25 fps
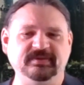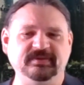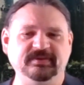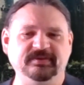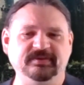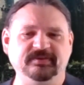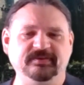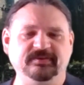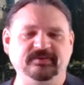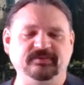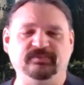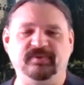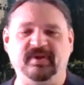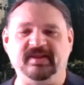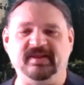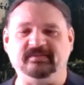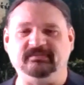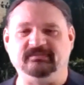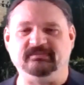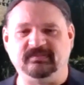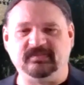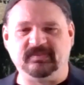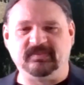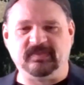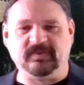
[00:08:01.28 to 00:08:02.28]
what
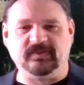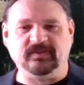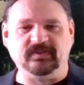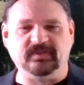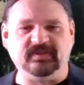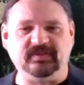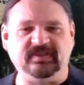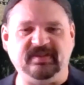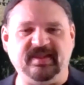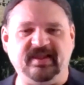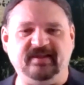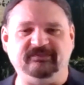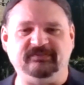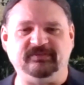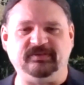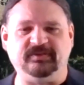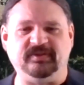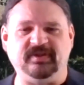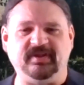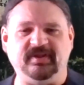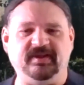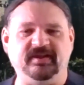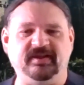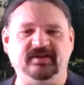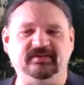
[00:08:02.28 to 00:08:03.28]
level
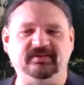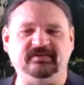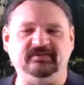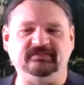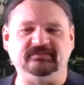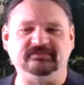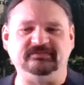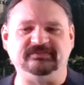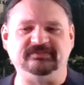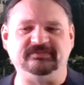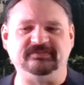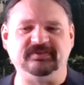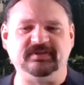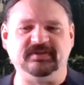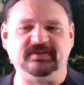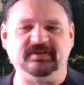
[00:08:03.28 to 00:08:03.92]
of